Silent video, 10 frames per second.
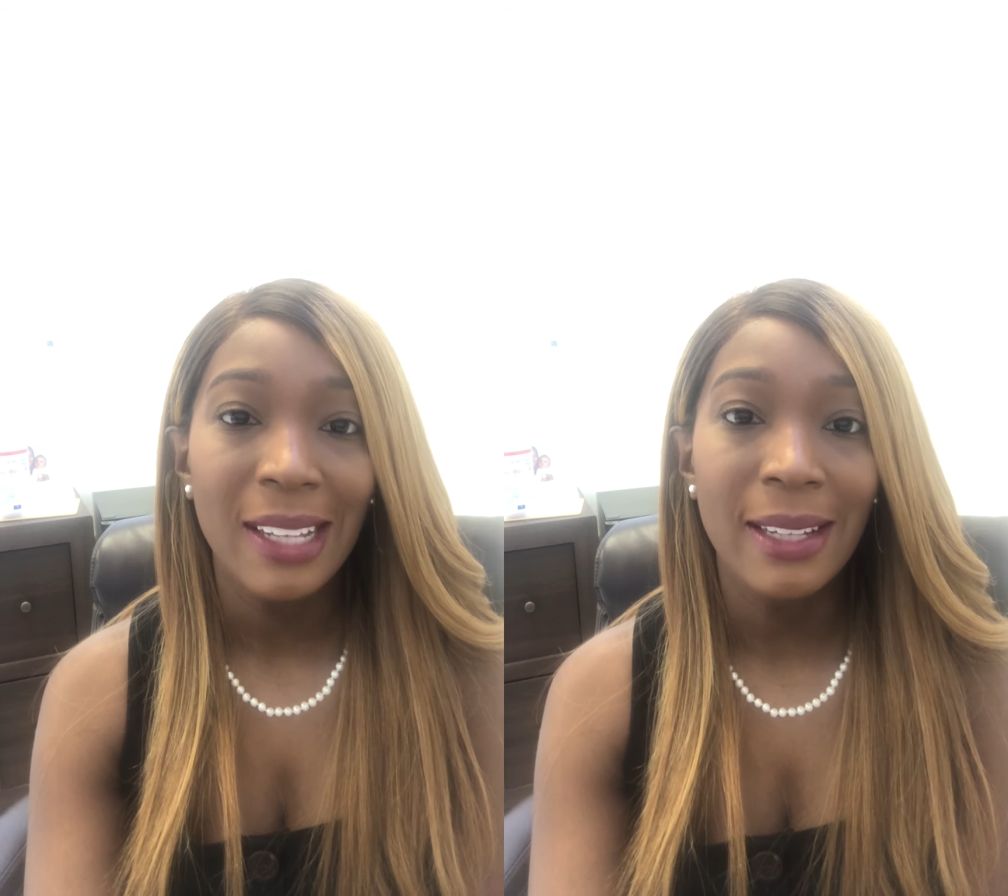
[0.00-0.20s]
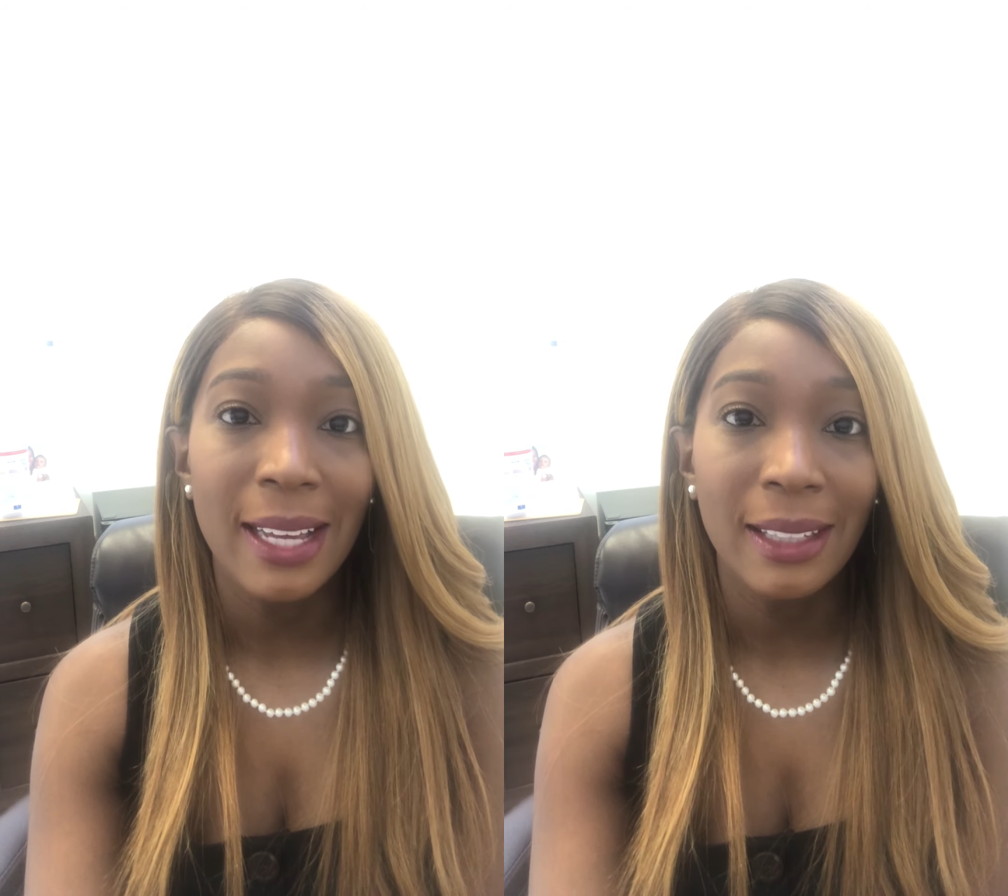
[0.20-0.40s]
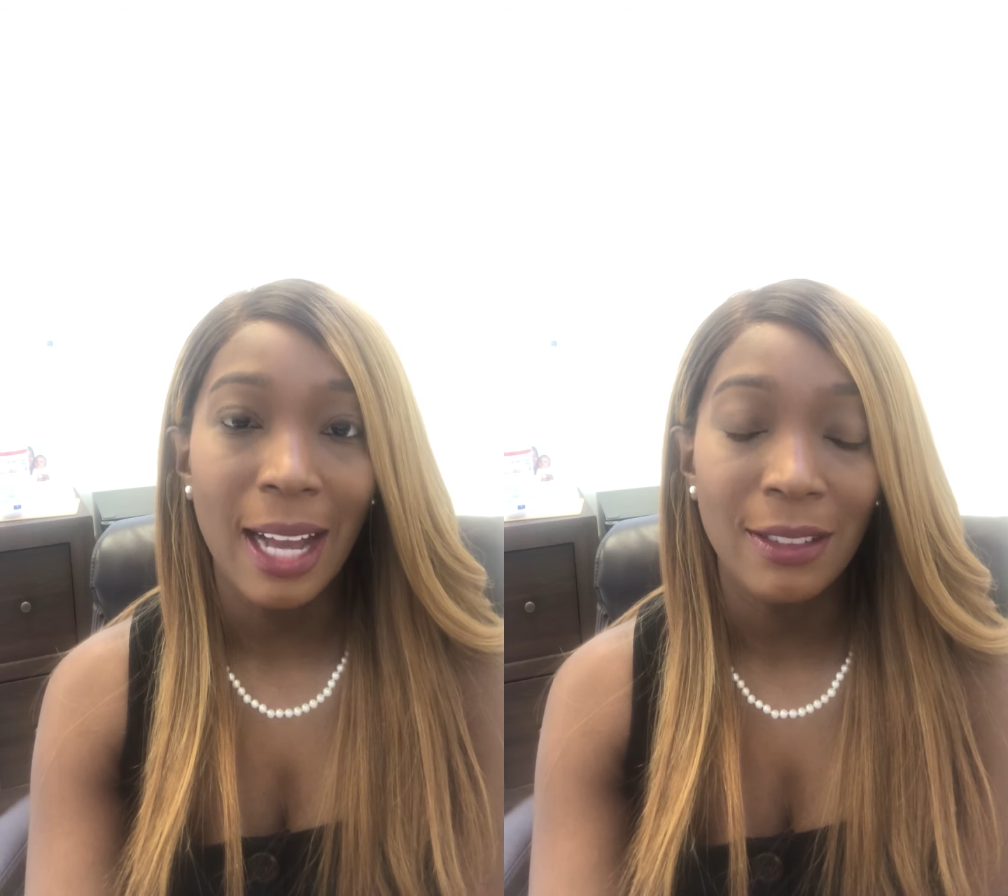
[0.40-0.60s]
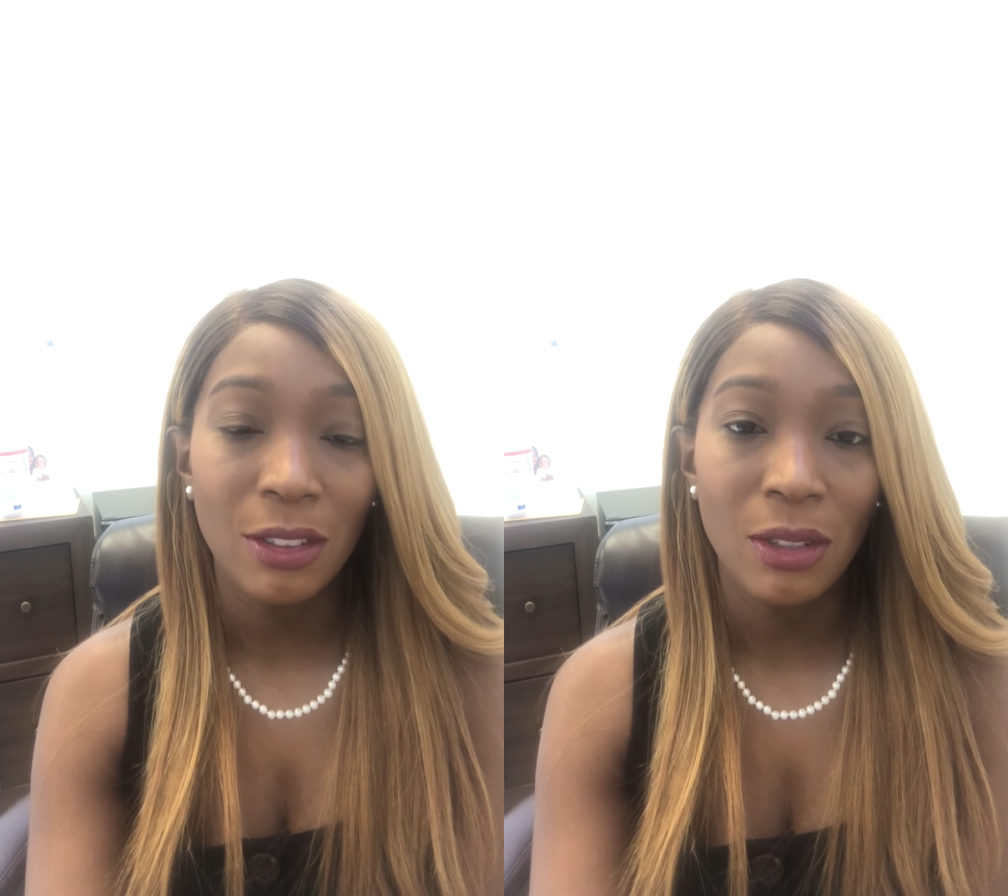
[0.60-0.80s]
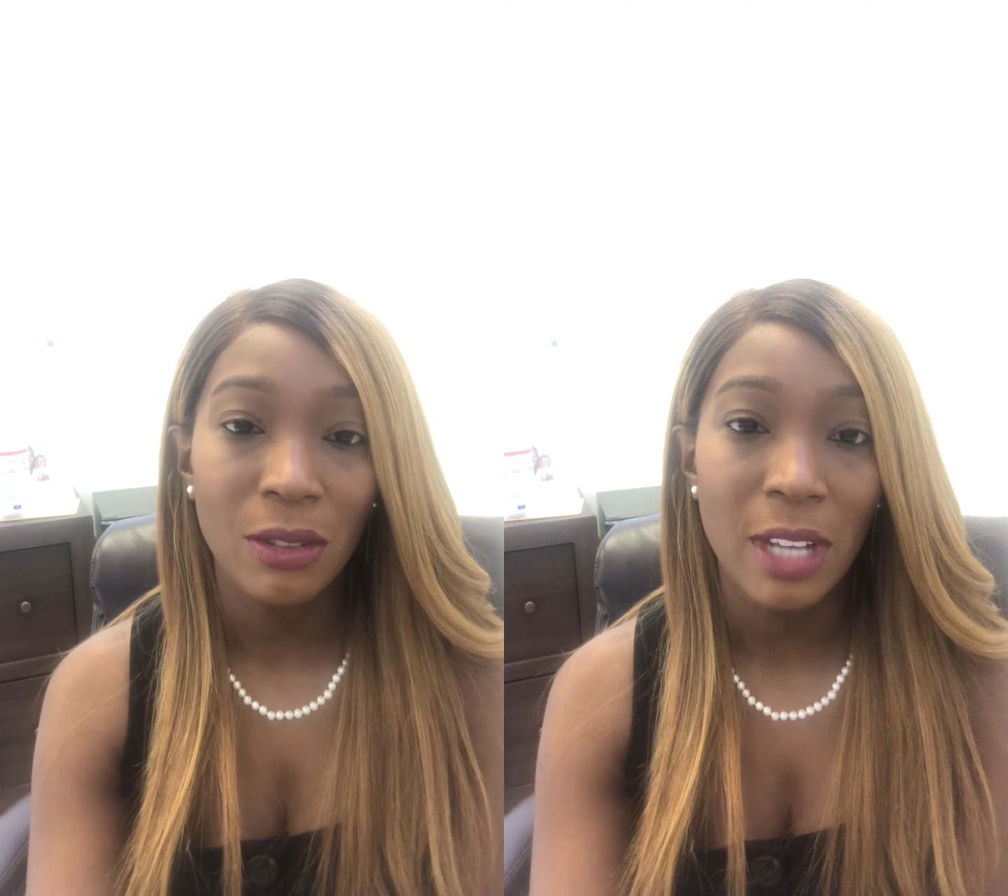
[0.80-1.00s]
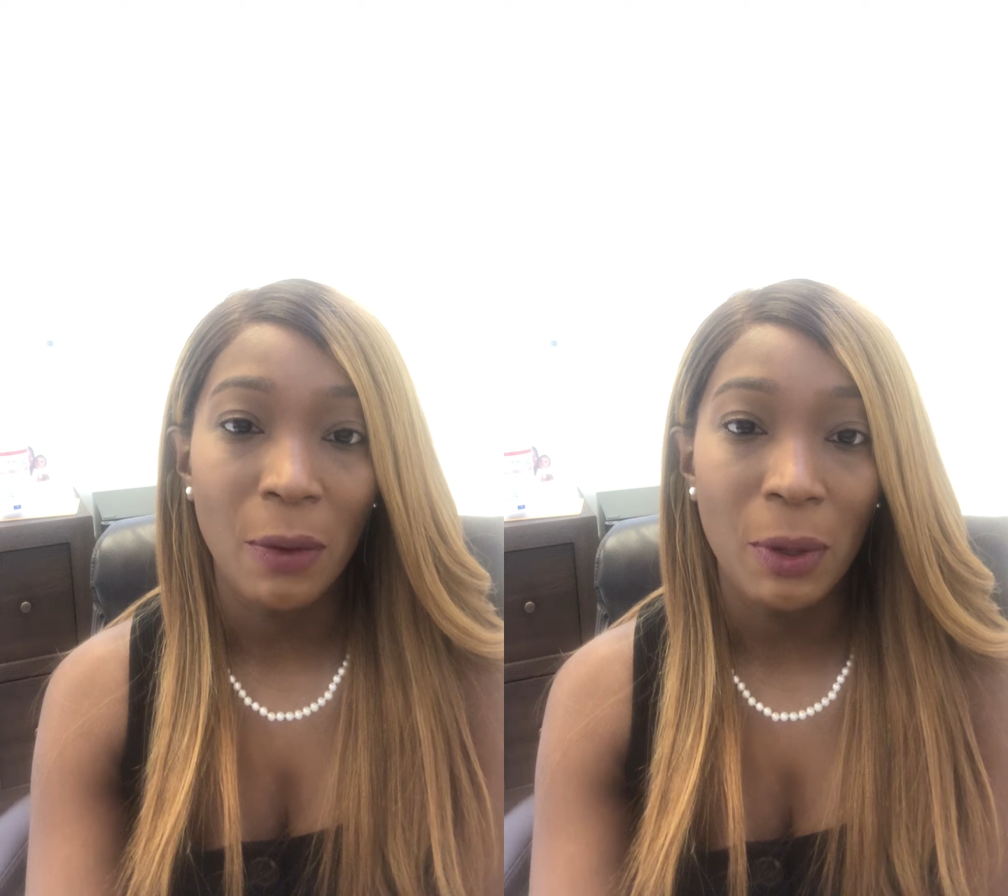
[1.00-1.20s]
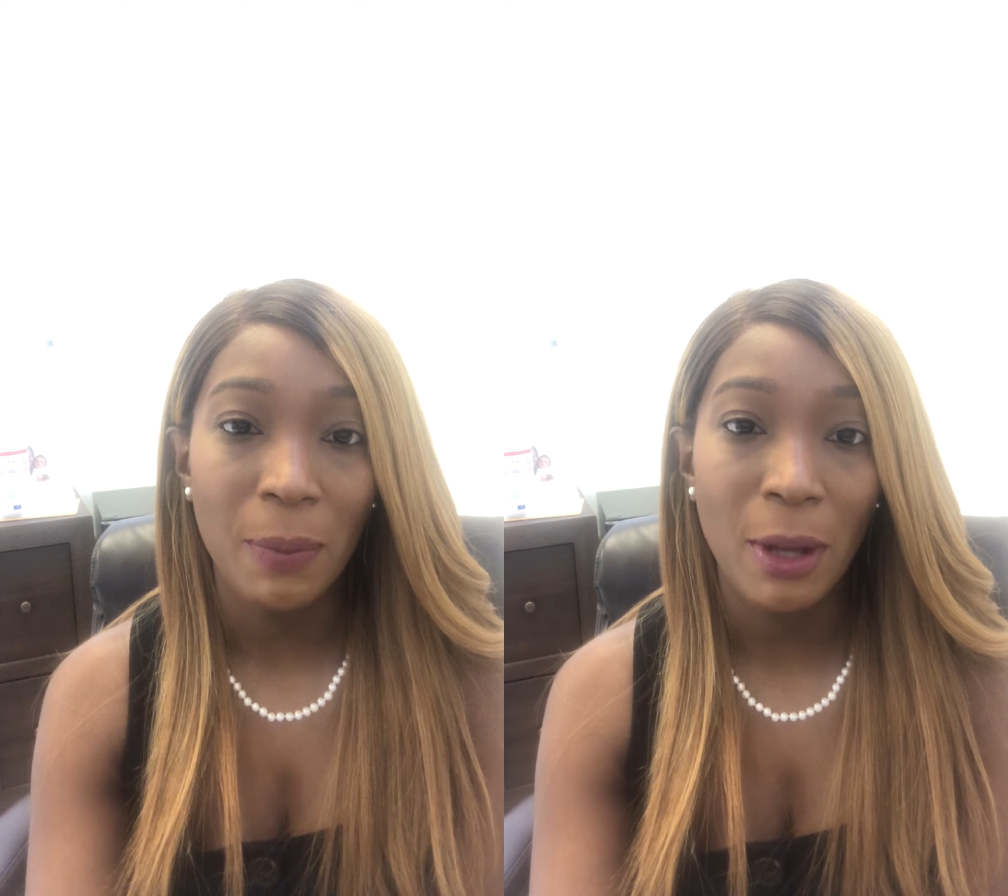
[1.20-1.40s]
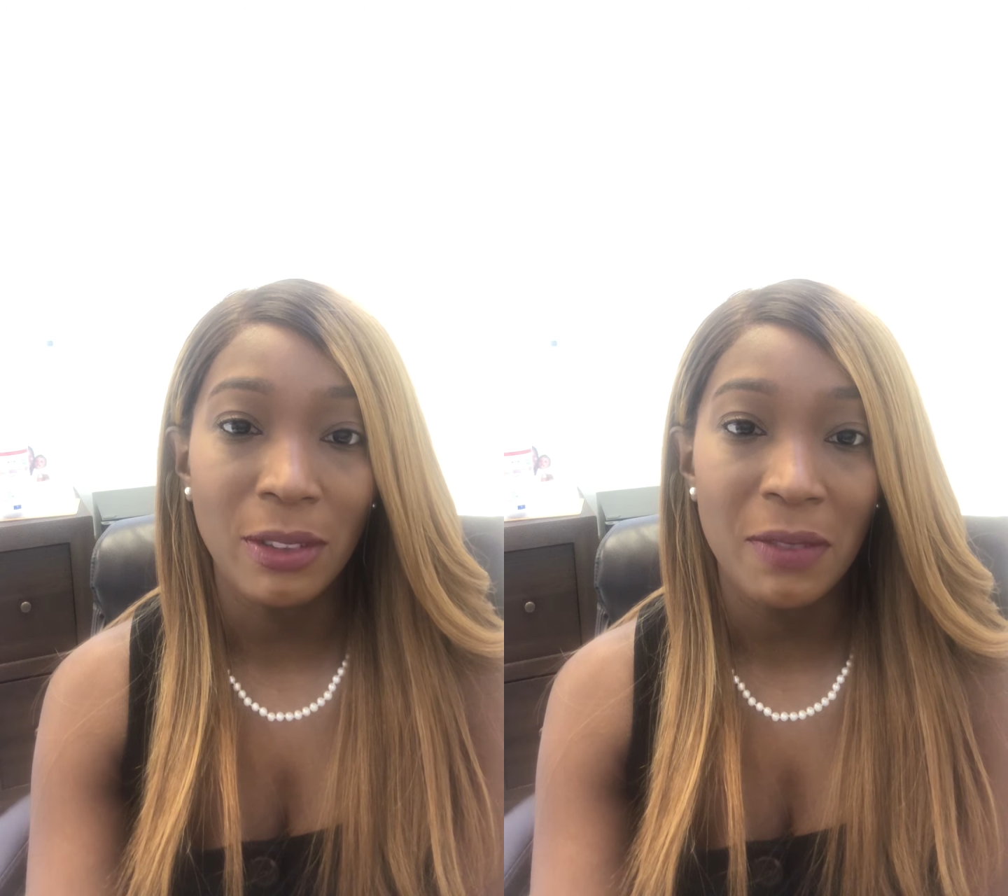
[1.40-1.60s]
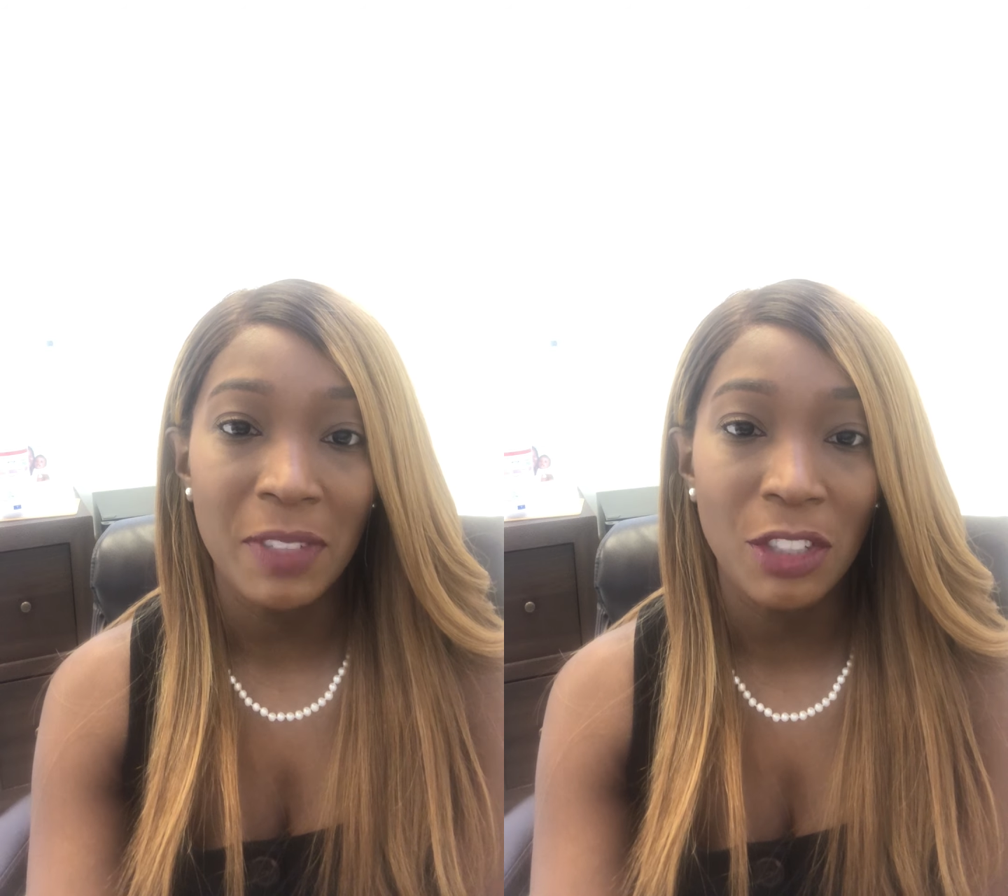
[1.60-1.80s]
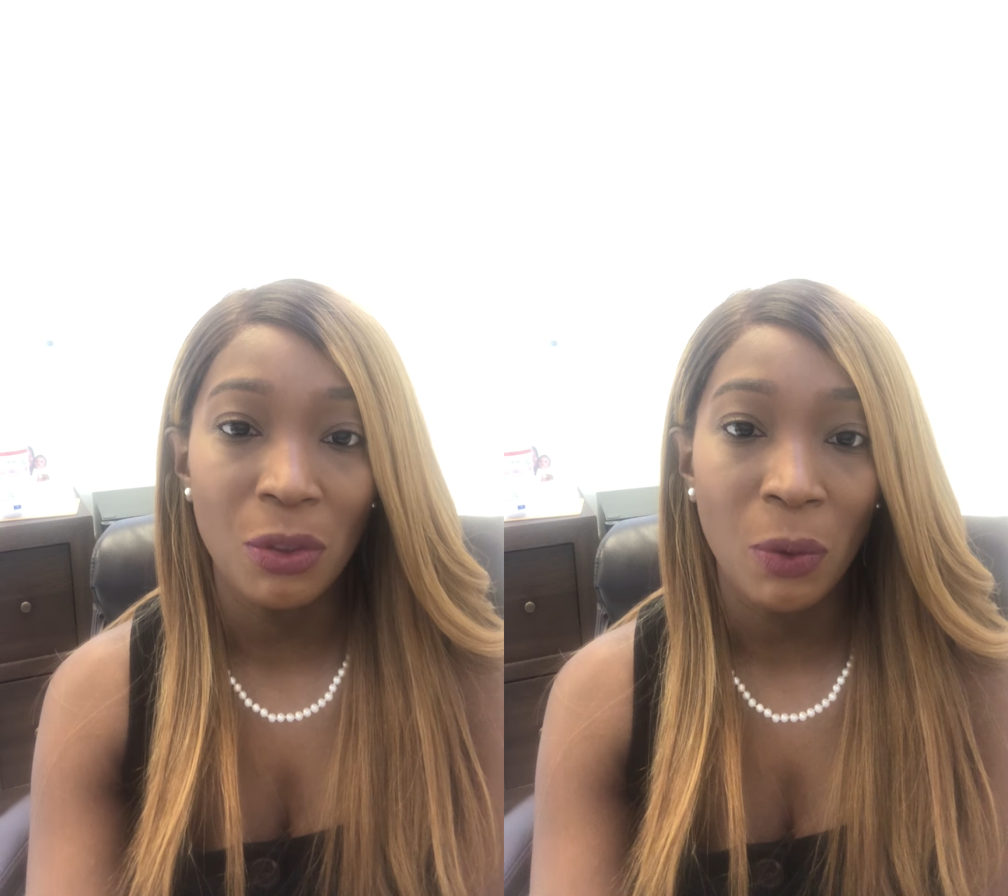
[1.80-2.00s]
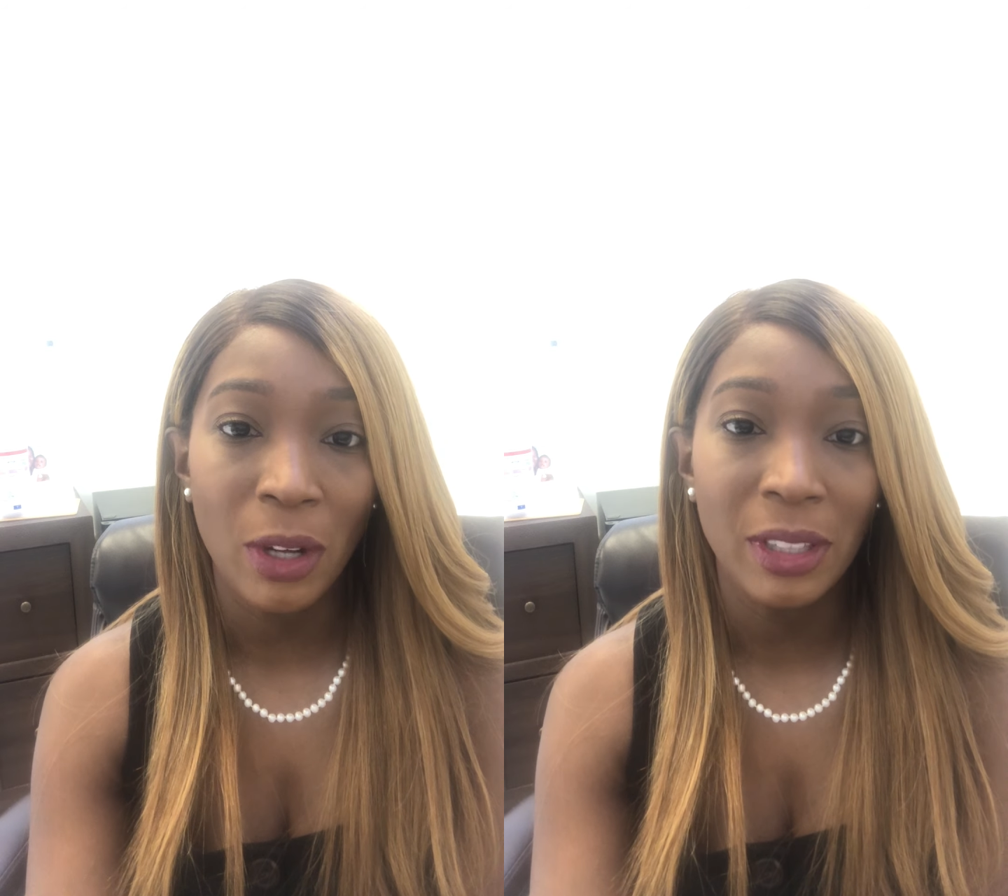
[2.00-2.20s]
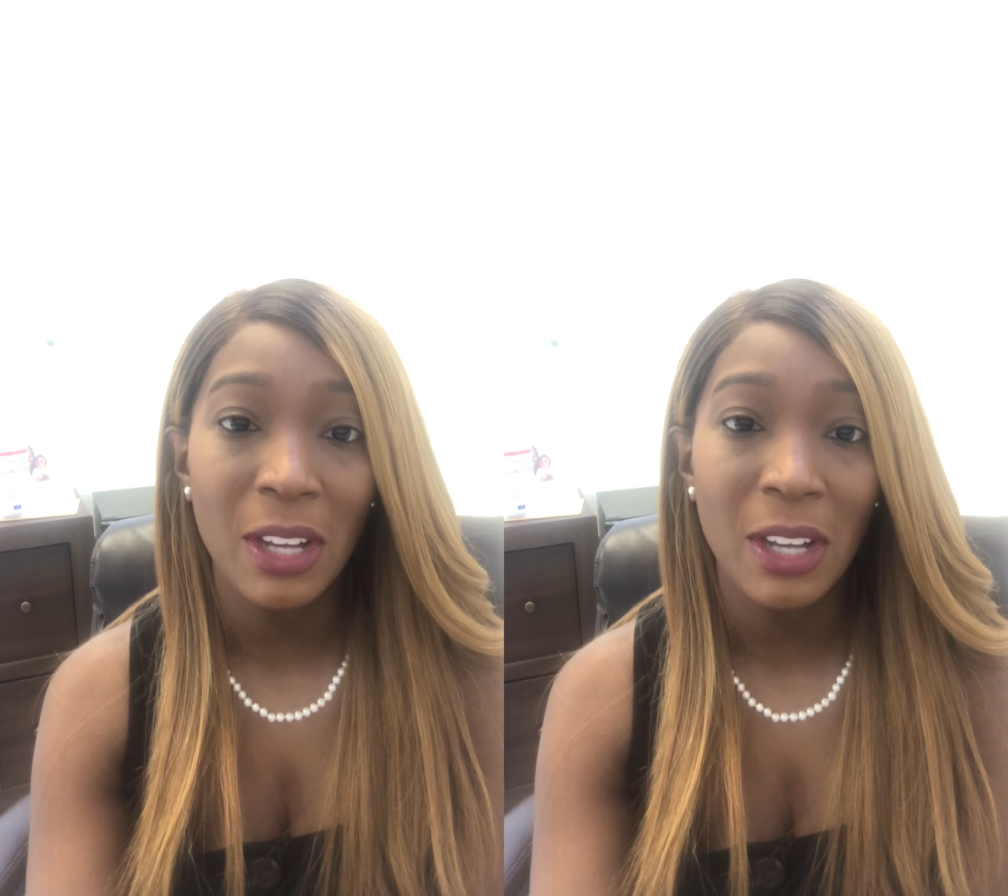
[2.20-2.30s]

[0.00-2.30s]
deadlines associated with post-conviction work.